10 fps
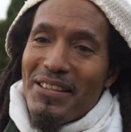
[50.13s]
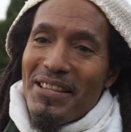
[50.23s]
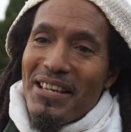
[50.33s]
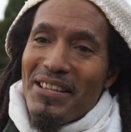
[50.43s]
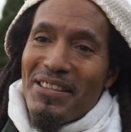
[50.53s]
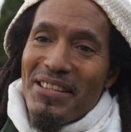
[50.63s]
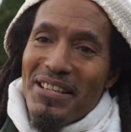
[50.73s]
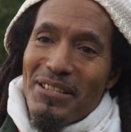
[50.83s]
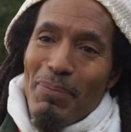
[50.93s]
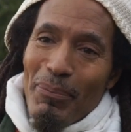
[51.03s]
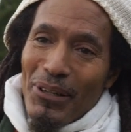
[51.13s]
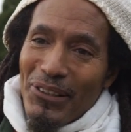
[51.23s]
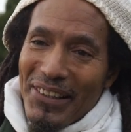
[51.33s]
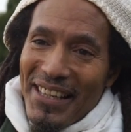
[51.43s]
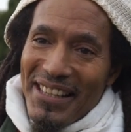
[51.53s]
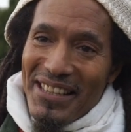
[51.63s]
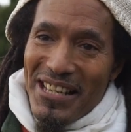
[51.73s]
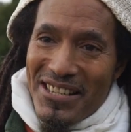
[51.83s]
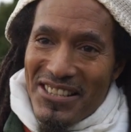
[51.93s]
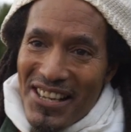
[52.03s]
th these people are looking,
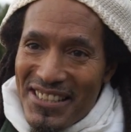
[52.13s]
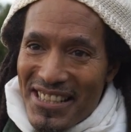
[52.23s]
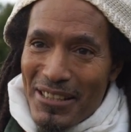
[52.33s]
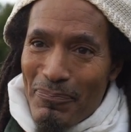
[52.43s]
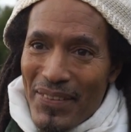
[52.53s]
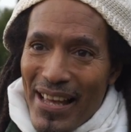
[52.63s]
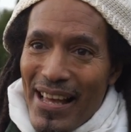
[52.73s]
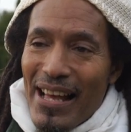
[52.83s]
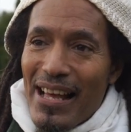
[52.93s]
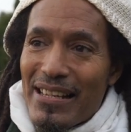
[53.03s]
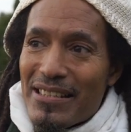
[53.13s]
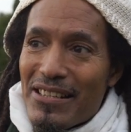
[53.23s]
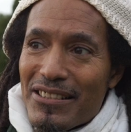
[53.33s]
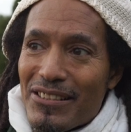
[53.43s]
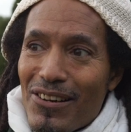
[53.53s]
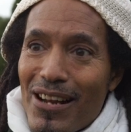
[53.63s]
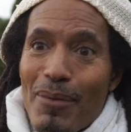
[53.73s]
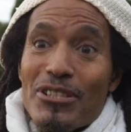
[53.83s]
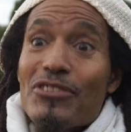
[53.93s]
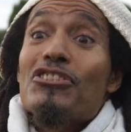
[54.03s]
they're judging, and they're judging on
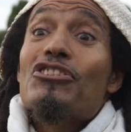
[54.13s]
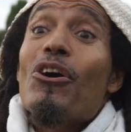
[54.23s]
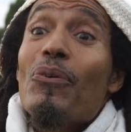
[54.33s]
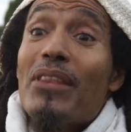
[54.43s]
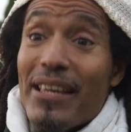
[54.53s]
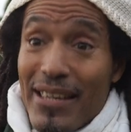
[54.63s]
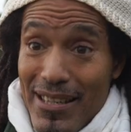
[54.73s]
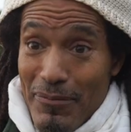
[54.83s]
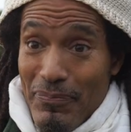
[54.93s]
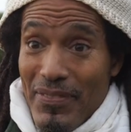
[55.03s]
how much of a show they get.